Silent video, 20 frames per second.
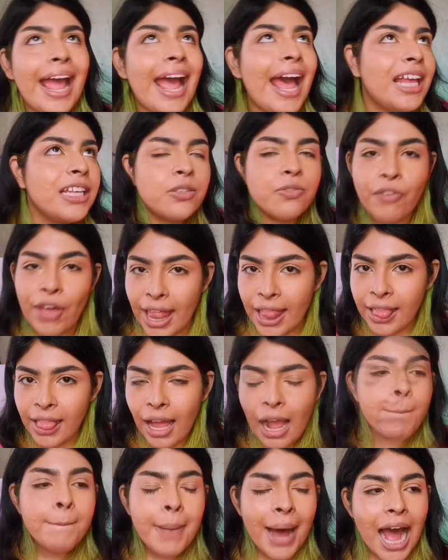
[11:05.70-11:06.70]
as well,
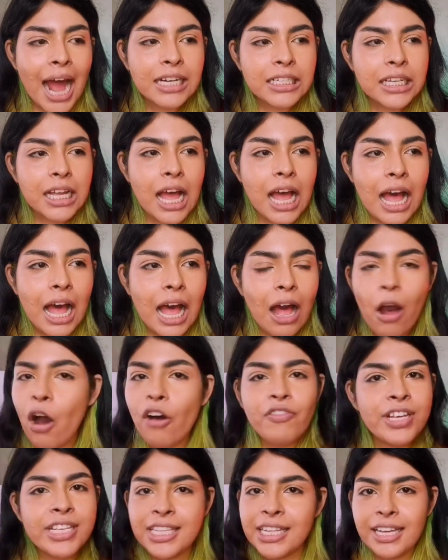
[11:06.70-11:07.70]
but
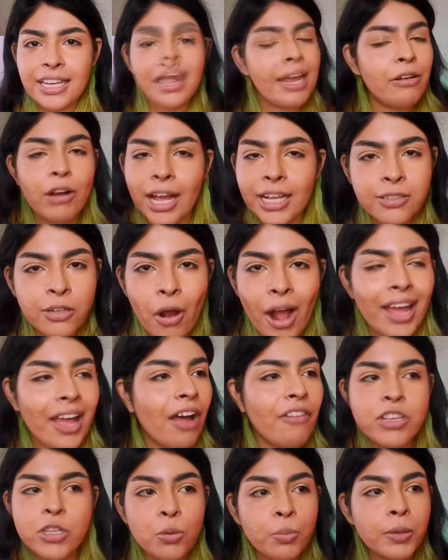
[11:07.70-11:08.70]
obviously you guys know i
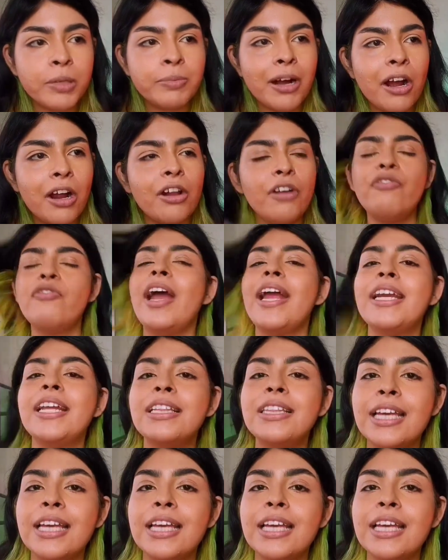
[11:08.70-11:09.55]
have a superpower of finding